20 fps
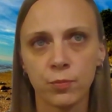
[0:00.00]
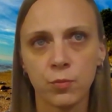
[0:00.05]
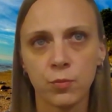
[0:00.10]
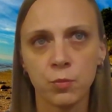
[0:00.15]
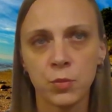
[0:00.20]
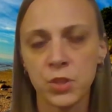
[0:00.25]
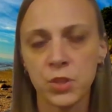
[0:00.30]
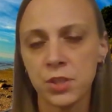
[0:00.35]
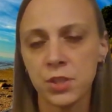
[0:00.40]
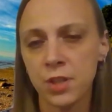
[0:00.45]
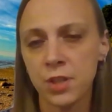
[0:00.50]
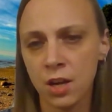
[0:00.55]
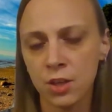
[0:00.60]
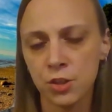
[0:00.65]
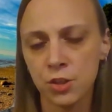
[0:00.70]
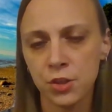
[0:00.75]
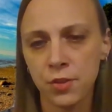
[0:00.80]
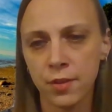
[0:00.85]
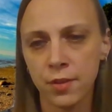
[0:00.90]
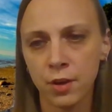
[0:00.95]

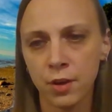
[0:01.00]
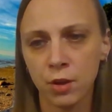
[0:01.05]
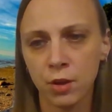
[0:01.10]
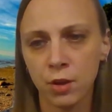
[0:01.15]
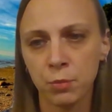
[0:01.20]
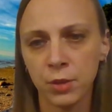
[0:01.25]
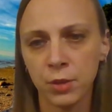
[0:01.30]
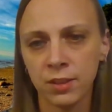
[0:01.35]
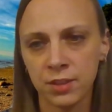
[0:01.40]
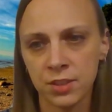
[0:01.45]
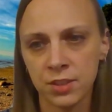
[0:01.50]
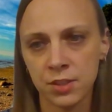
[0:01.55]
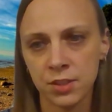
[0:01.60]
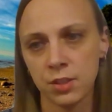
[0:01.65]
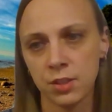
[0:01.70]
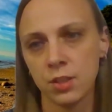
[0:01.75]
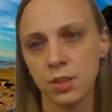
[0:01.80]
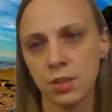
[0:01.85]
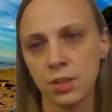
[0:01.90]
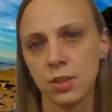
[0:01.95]
massage therapies.
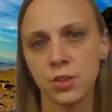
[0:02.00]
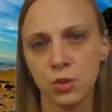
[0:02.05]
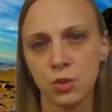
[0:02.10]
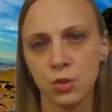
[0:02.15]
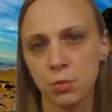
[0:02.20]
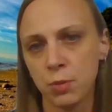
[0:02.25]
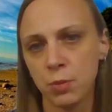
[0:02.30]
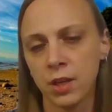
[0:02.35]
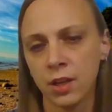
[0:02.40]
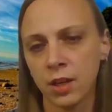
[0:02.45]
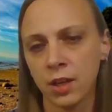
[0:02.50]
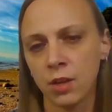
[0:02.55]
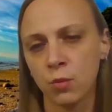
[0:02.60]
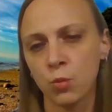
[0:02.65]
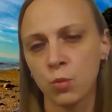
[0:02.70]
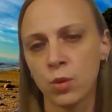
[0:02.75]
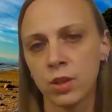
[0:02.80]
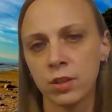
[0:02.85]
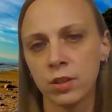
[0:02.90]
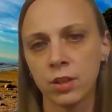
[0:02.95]
So depending on
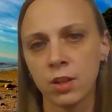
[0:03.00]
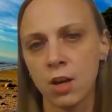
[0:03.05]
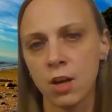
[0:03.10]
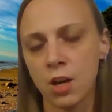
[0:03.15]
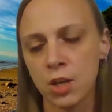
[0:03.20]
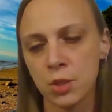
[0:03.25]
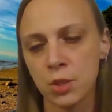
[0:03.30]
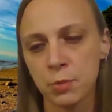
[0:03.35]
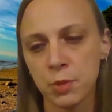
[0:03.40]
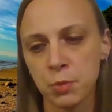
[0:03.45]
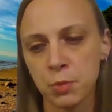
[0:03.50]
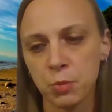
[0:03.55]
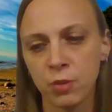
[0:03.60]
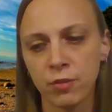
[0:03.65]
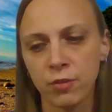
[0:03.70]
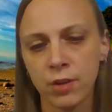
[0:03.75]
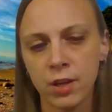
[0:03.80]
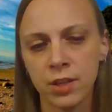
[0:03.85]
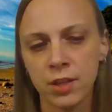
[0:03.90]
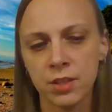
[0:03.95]
what your hospice
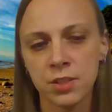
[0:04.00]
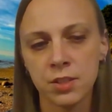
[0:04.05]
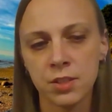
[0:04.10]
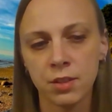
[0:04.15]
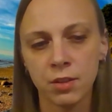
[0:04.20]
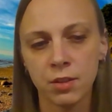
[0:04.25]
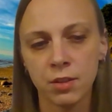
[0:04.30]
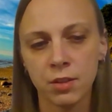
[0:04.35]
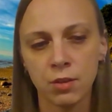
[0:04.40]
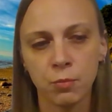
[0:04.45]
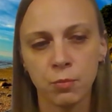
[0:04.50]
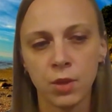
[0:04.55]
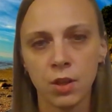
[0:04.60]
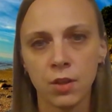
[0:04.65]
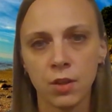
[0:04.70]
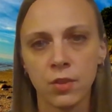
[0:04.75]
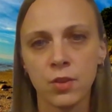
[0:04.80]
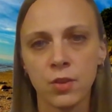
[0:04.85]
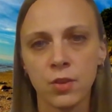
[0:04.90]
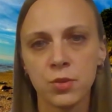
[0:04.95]
provides,
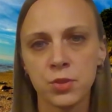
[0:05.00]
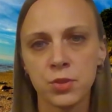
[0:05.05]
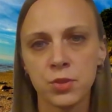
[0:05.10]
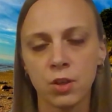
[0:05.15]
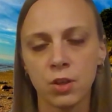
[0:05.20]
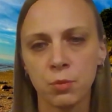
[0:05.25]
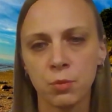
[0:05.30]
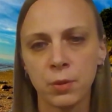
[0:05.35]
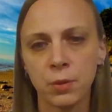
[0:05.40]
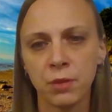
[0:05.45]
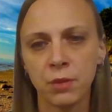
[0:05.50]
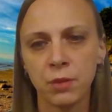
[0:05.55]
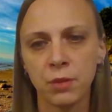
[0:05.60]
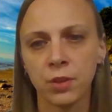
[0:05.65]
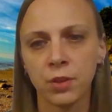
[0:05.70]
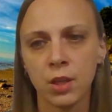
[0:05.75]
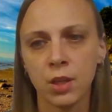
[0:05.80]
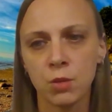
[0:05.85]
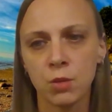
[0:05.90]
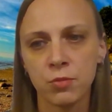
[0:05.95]
those can all be really
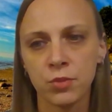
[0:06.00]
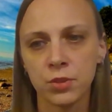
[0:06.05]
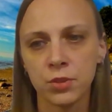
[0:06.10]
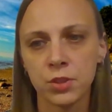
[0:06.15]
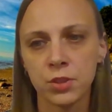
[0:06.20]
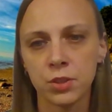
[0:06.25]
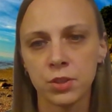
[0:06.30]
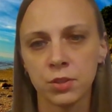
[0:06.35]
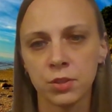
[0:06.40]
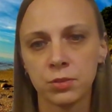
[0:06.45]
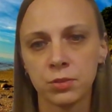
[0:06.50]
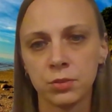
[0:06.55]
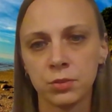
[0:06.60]
helpful too.